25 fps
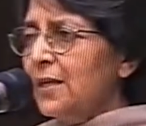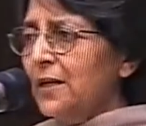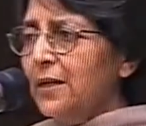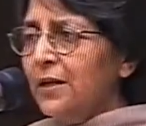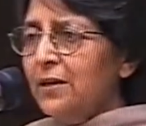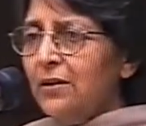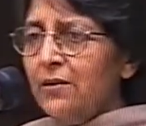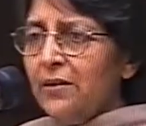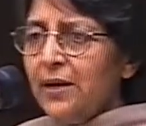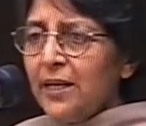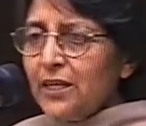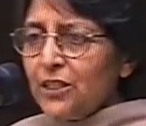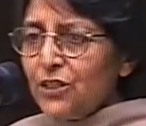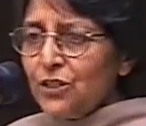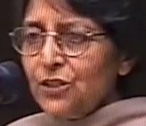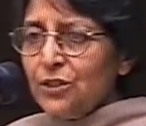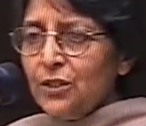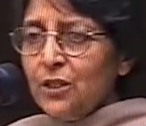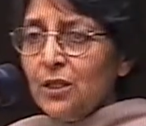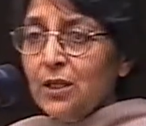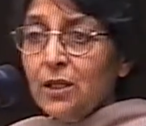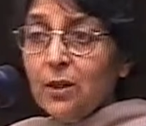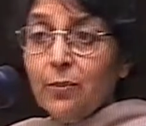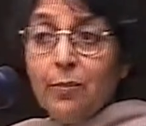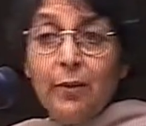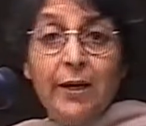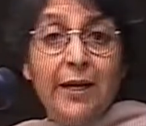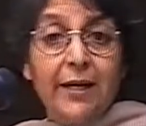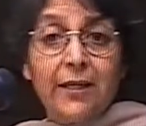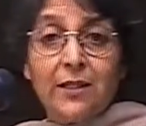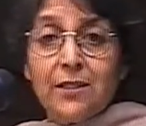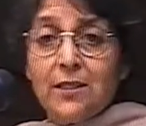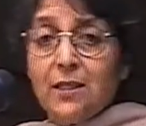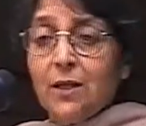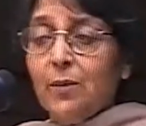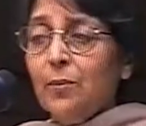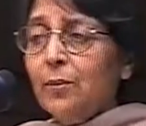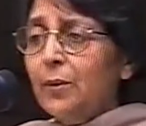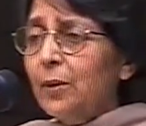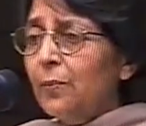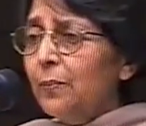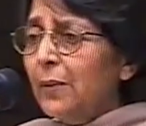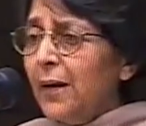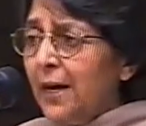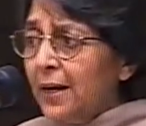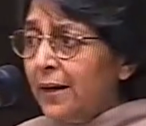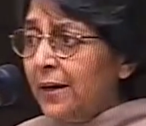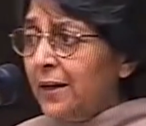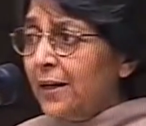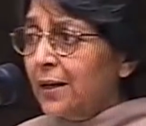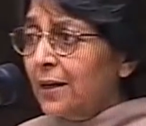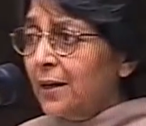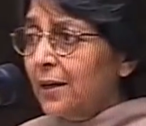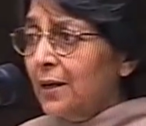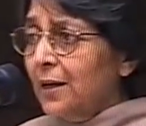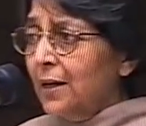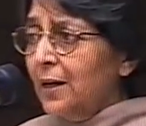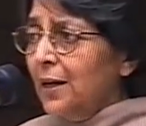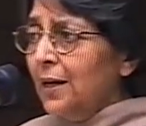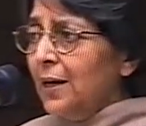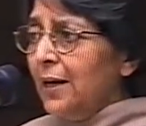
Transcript: are irrational, the blacks are barbaric.